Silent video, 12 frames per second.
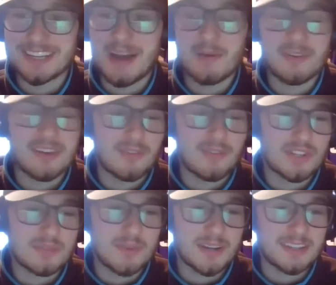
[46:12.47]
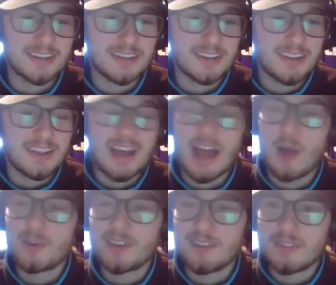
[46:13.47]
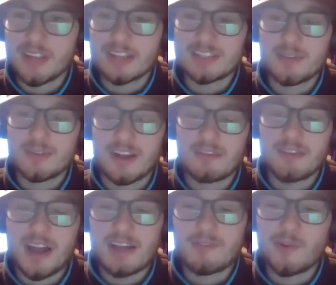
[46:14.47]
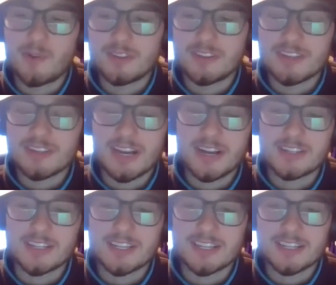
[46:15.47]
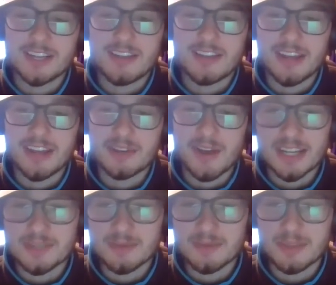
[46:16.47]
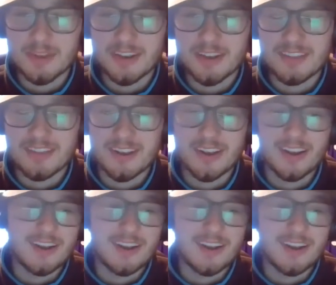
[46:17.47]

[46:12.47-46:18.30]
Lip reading: I would have never expected. I wouldn't even guess he would have got 5 goals in the entire season had you asked me at the beginning of the year.